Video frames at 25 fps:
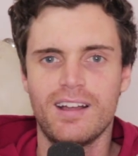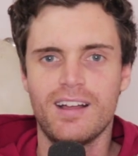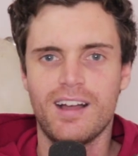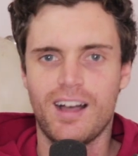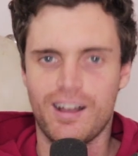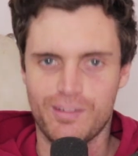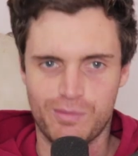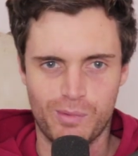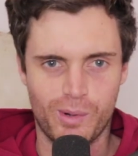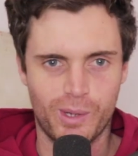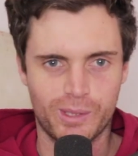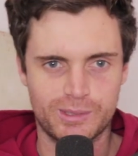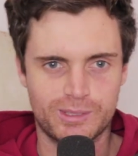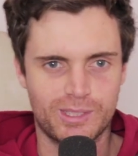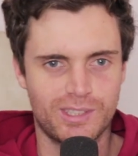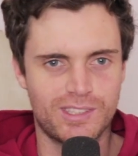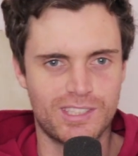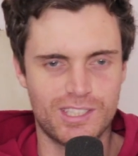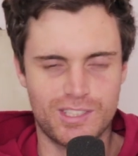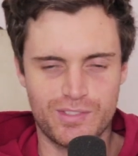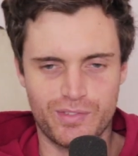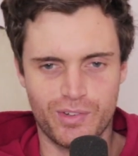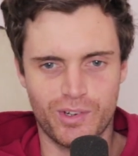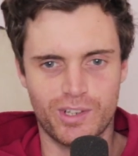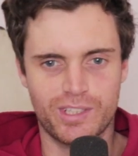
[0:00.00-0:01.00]
I've worked on
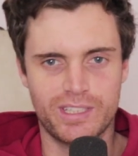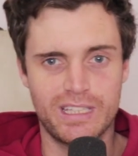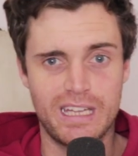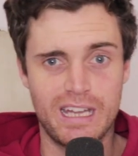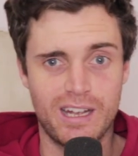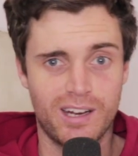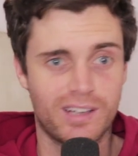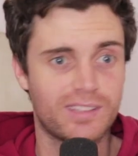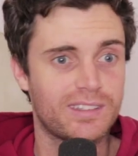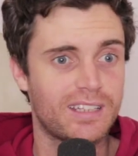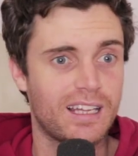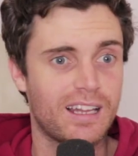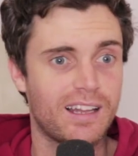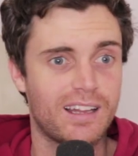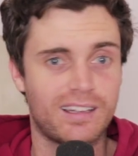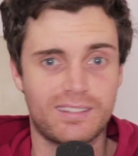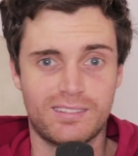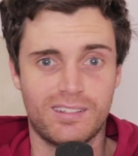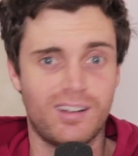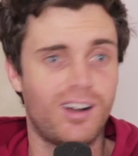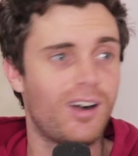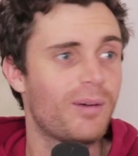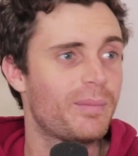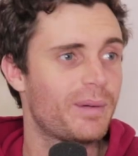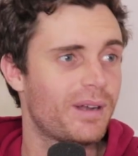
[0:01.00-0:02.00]
this for a year and they're like, oh,